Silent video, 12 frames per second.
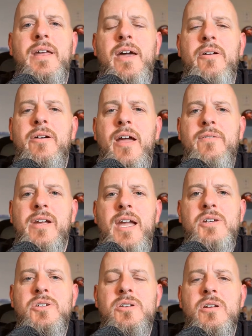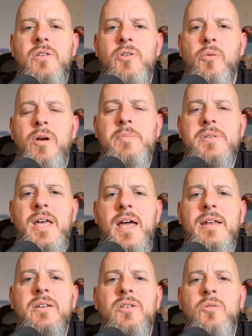header navigation of your
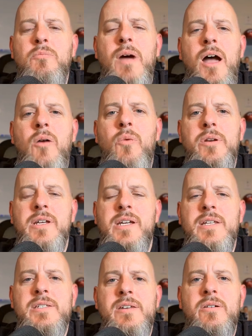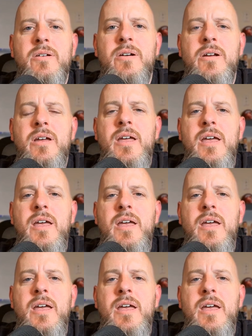website, you might want to consider